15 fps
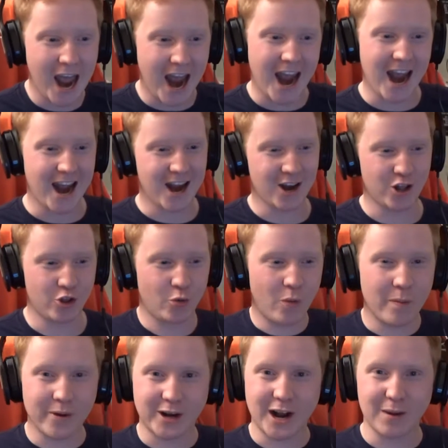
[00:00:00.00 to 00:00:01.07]
and the
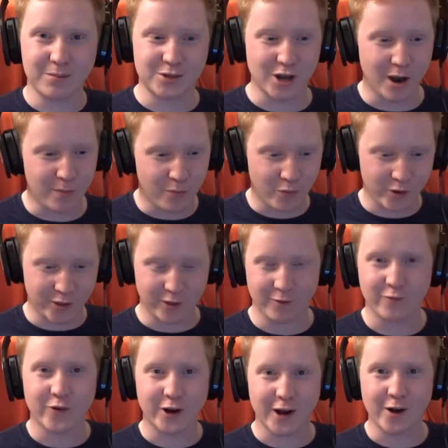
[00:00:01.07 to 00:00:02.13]
woman comes up with the
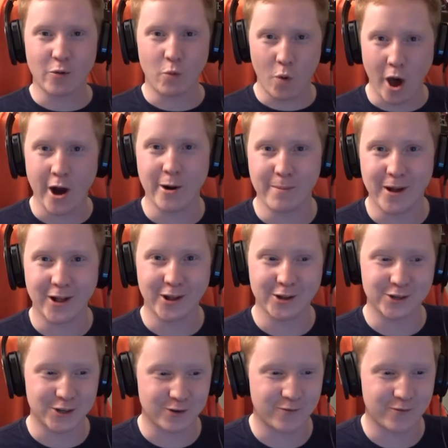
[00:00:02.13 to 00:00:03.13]
freaking watermelons in